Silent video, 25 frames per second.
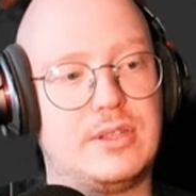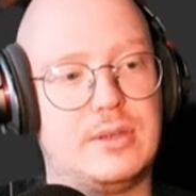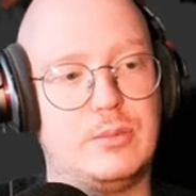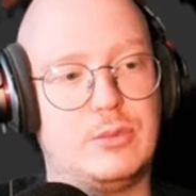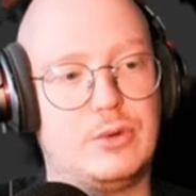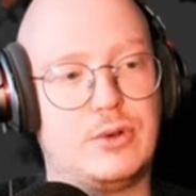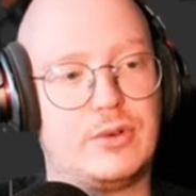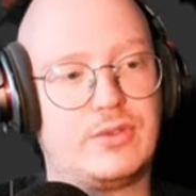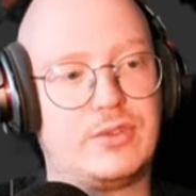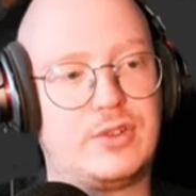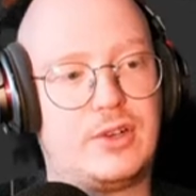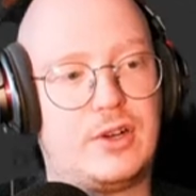and
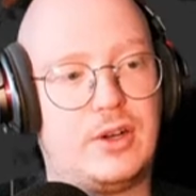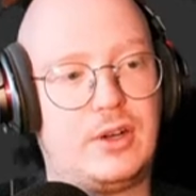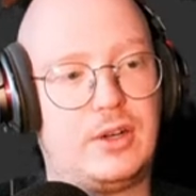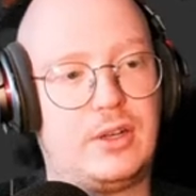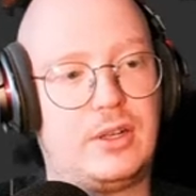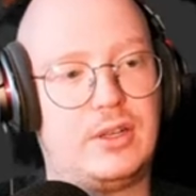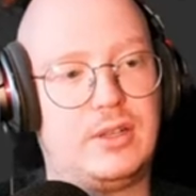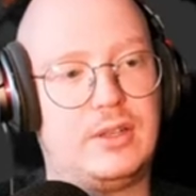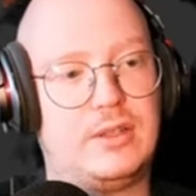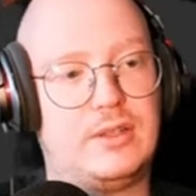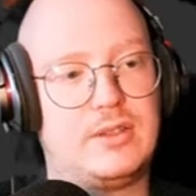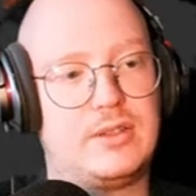morph
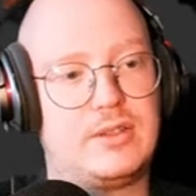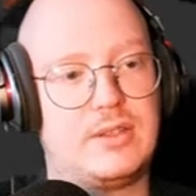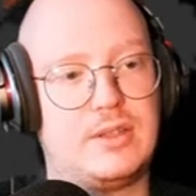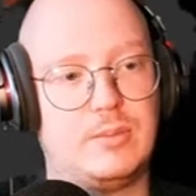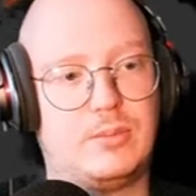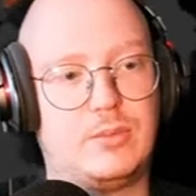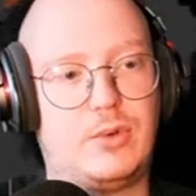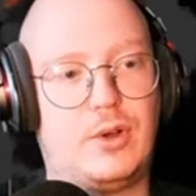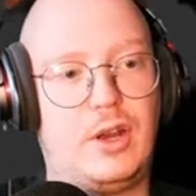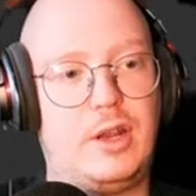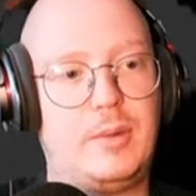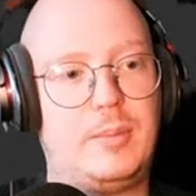targets
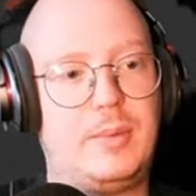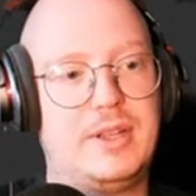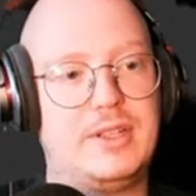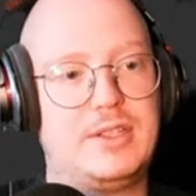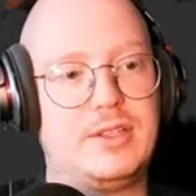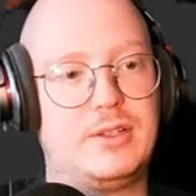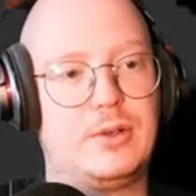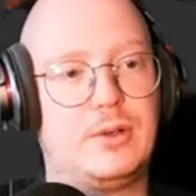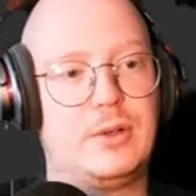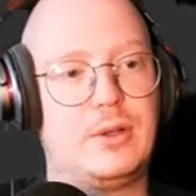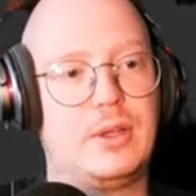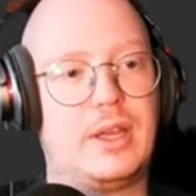and poly
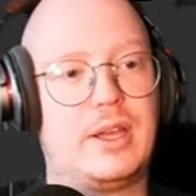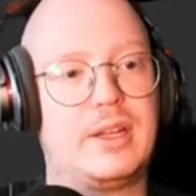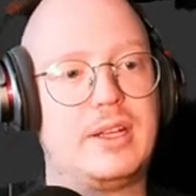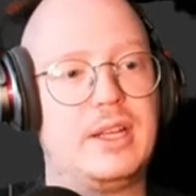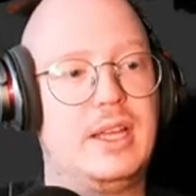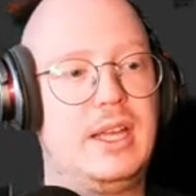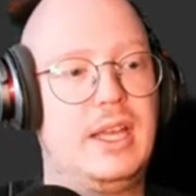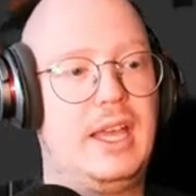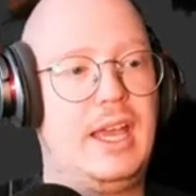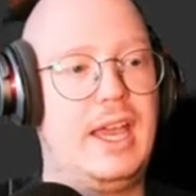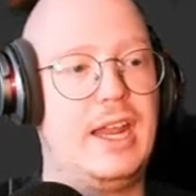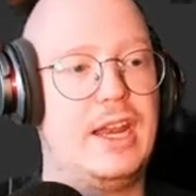painting, all that,
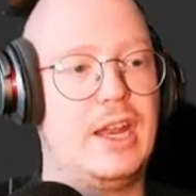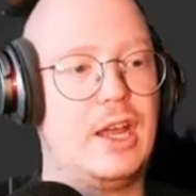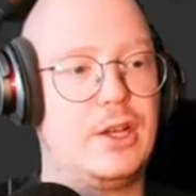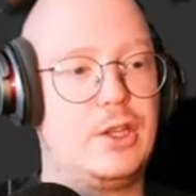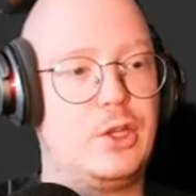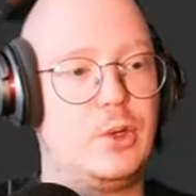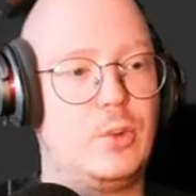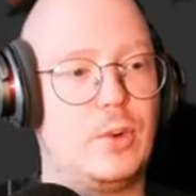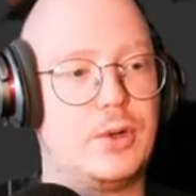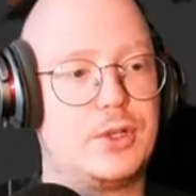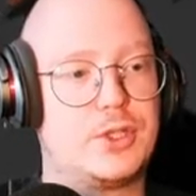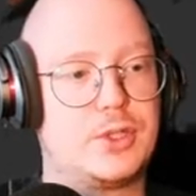and now
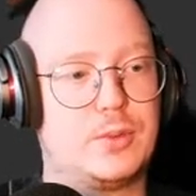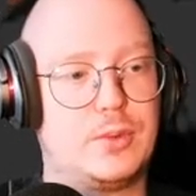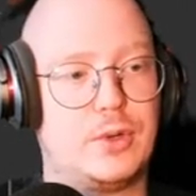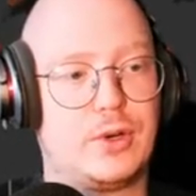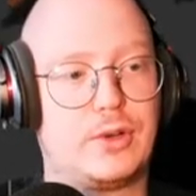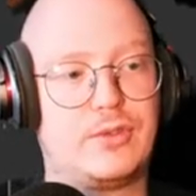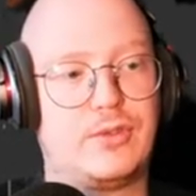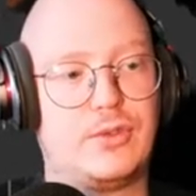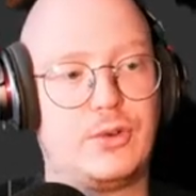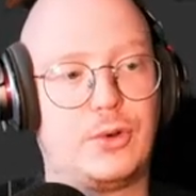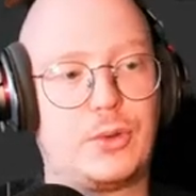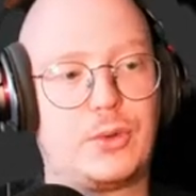you want to
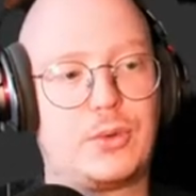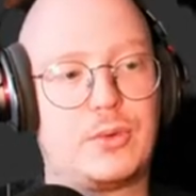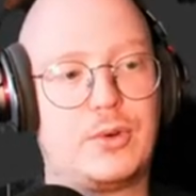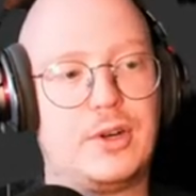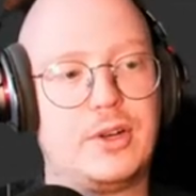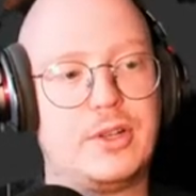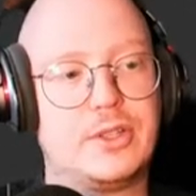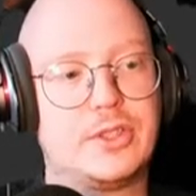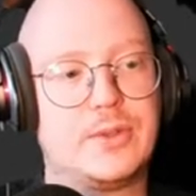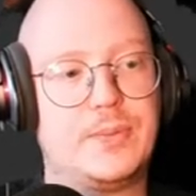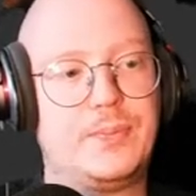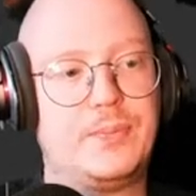work further
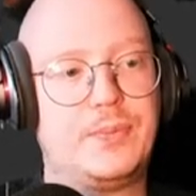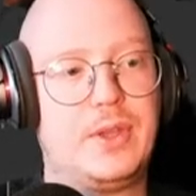on it.